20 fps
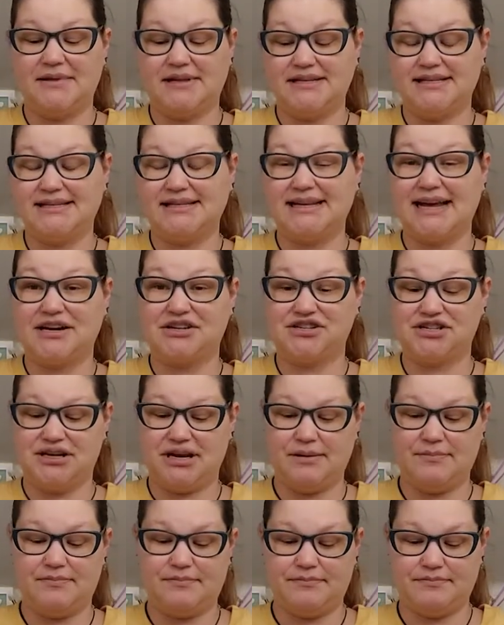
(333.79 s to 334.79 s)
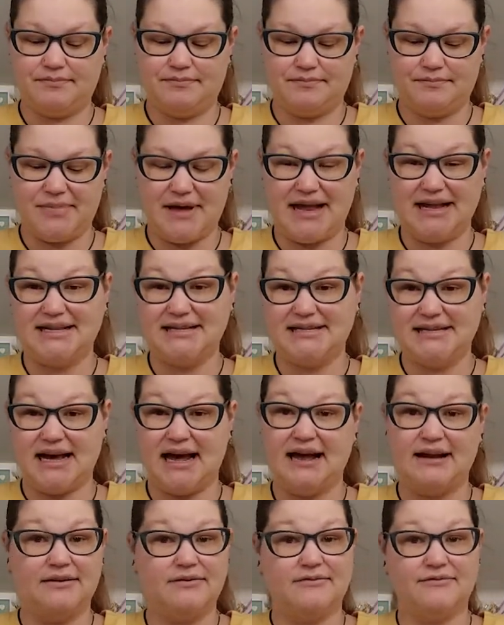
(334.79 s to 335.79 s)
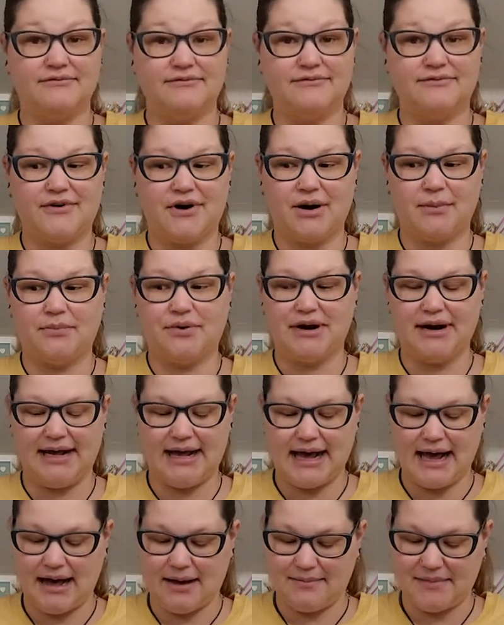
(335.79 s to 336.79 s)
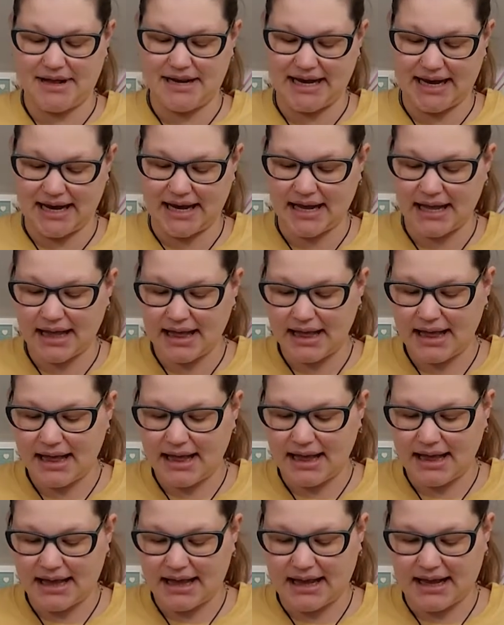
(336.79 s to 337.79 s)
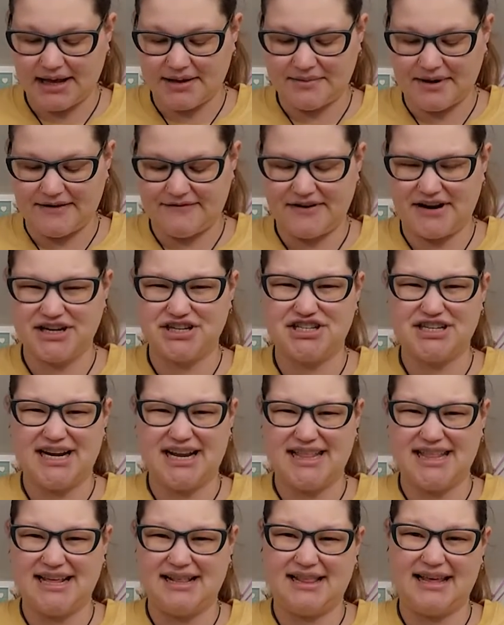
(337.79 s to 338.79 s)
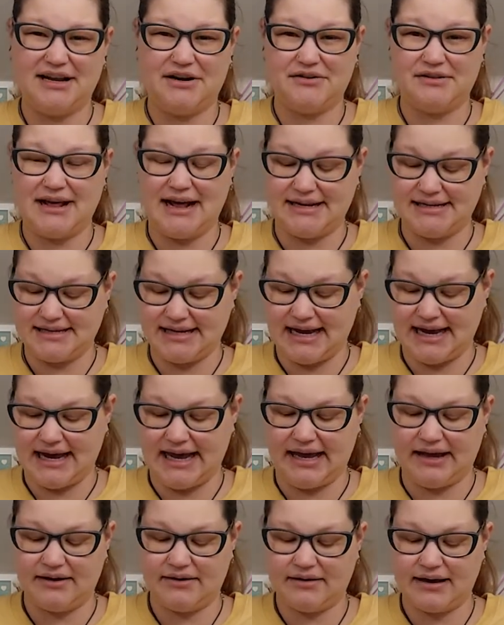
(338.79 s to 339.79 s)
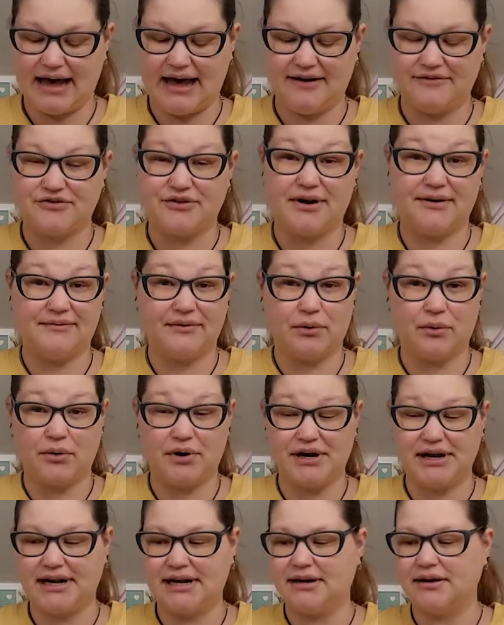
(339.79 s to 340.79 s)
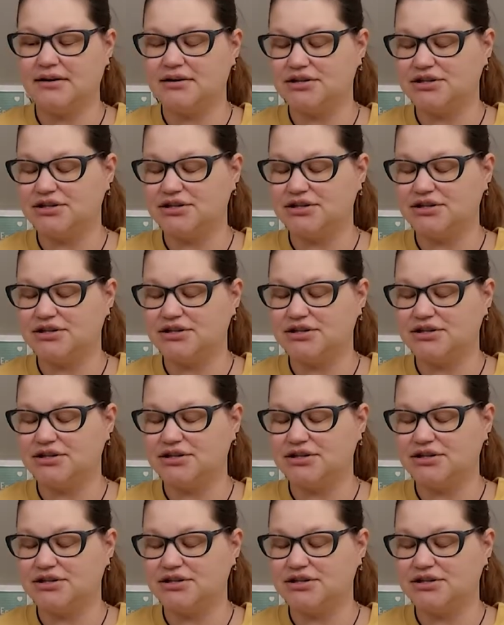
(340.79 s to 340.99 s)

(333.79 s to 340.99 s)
This has actually been done for a pretty hot minute. I finished it, I think, later that day after I recorded.